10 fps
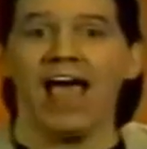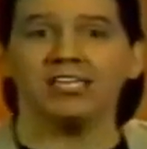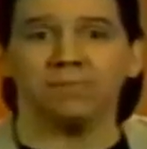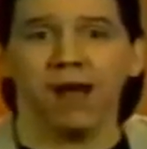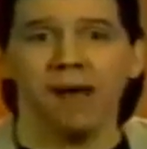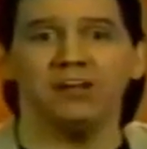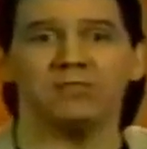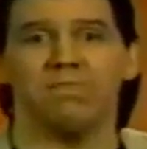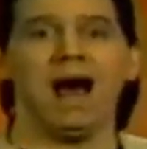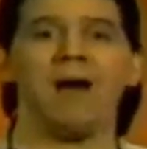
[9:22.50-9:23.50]
Now, as
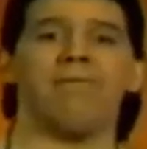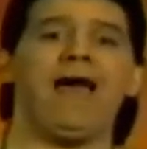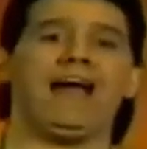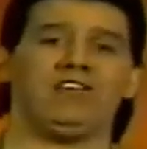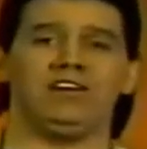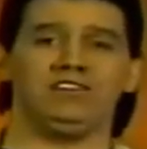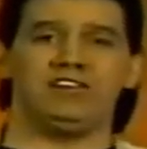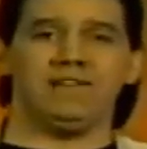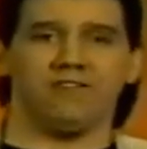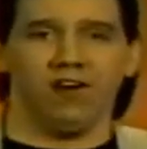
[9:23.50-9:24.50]
promised, Bob Backlund
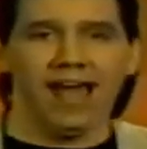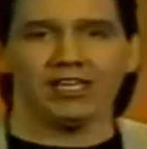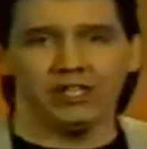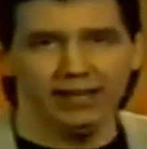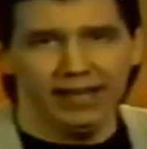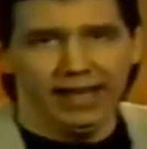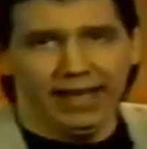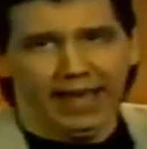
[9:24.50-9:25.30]
is set for action